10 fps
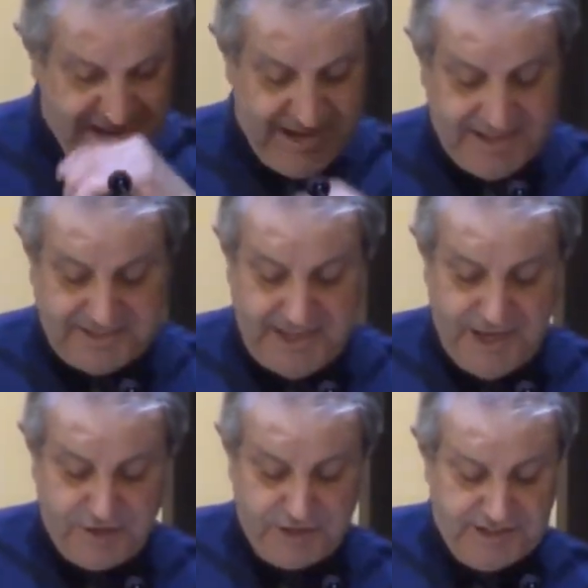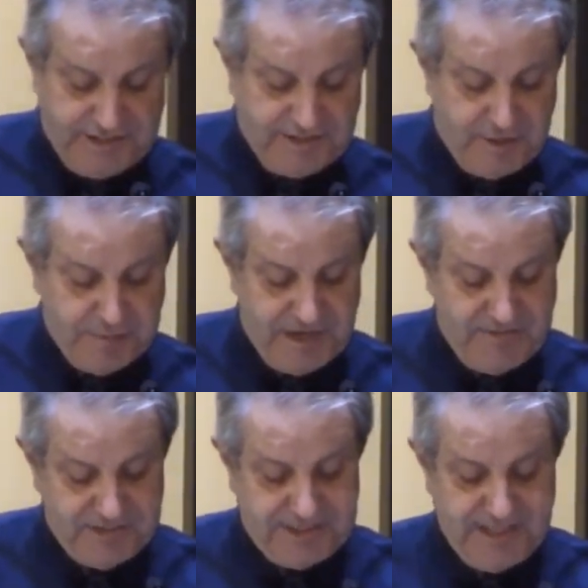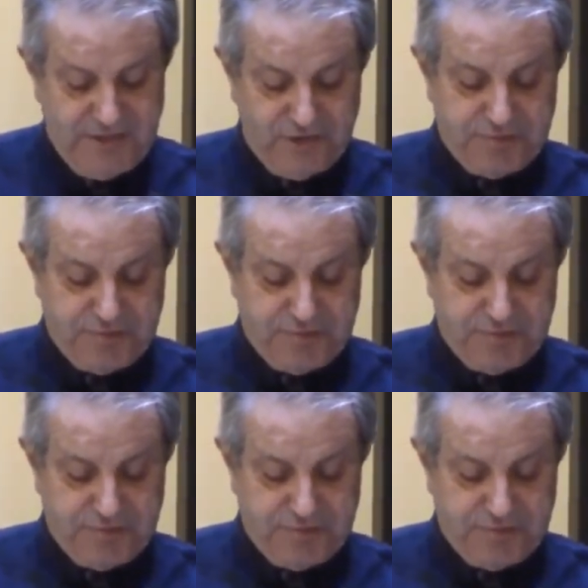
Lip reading: And as they entered into their beloved city,